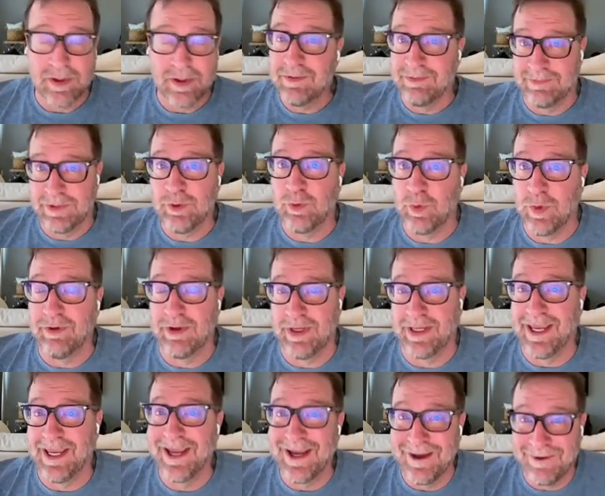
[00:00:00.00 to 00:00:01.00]
You really
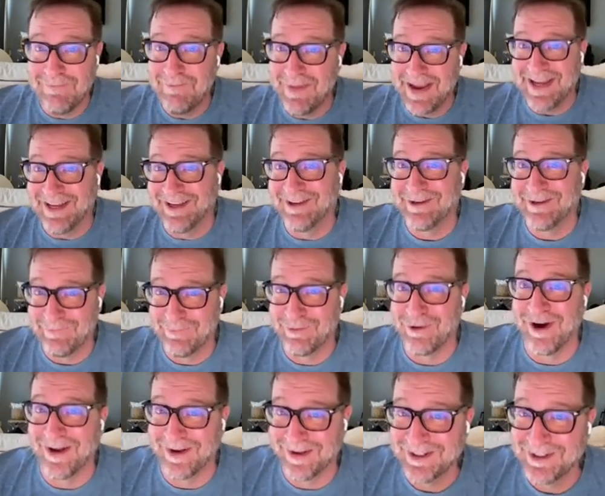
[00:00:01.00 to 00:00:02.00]
can make good
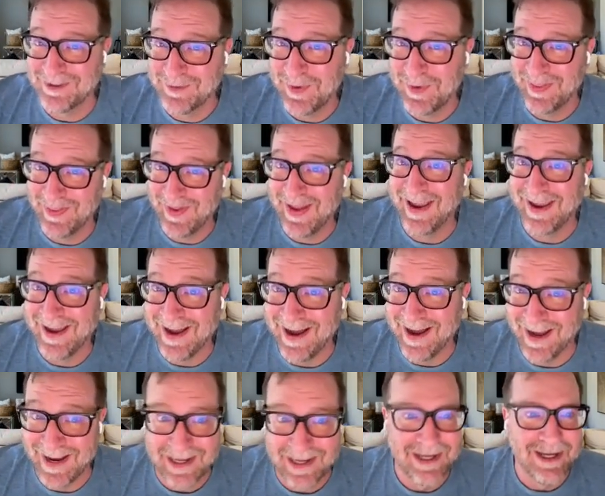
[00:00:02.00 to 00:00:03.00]
products with
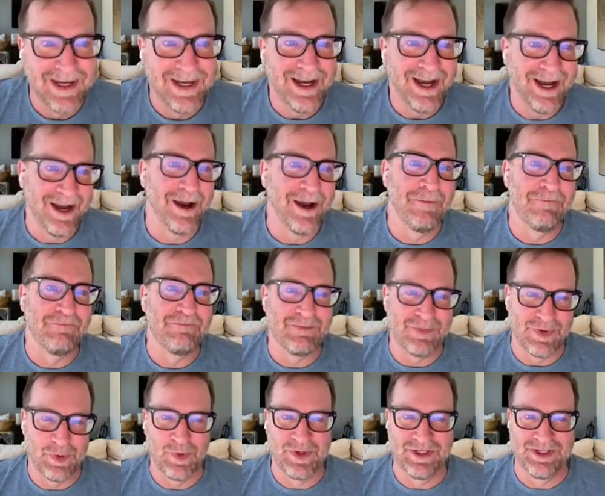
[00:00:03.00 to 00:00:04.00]
AI,
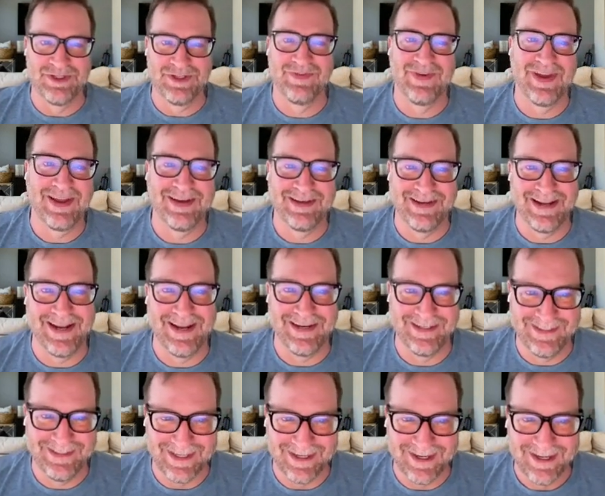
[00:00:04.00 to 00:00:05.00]
which is
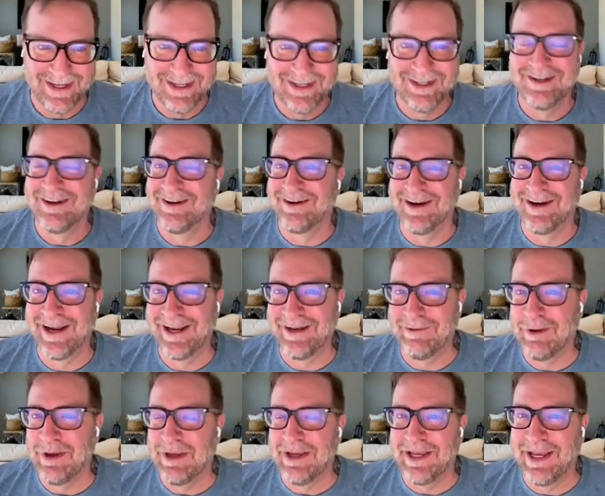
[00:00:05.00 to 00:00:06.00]
fantastic. All right.
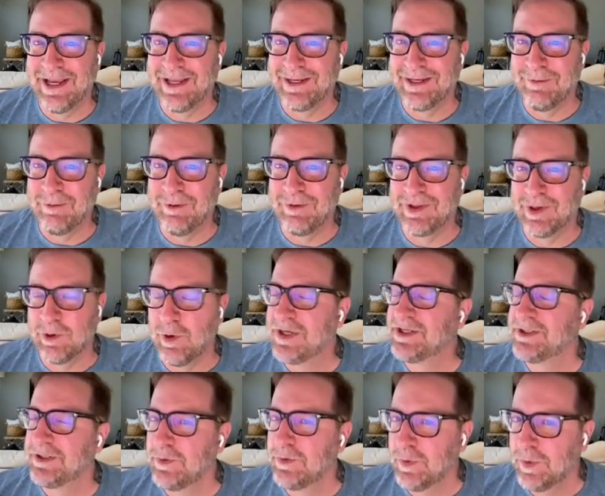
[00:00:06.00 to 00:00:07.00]
And the
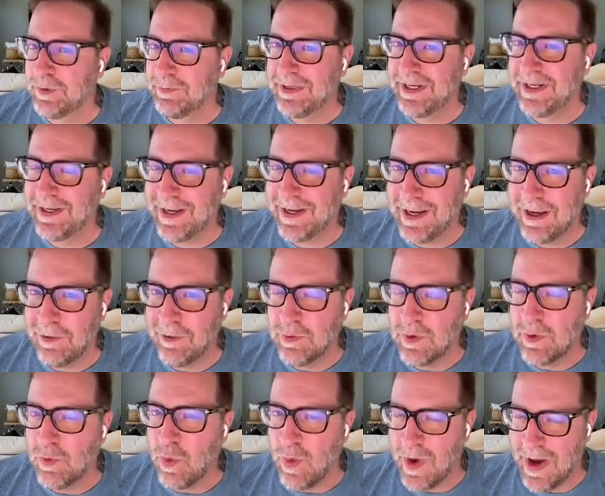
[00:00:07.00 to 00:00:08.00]
question would be now,
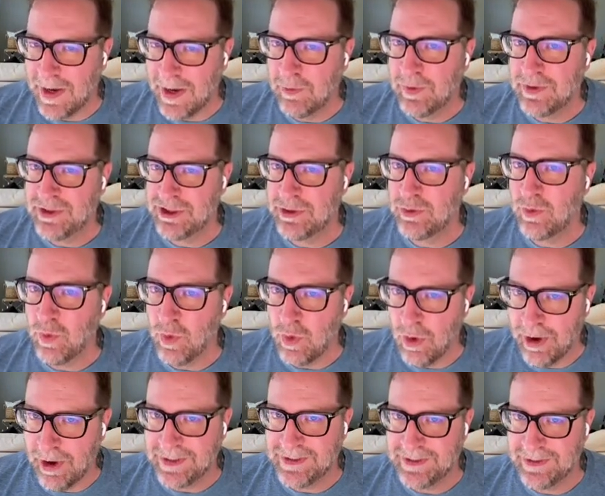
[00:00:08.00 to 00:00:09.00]
well, why would you
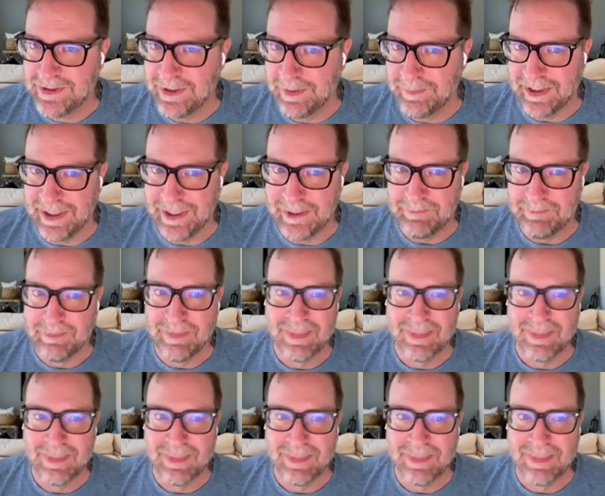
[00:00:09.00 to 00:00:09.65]
want to be?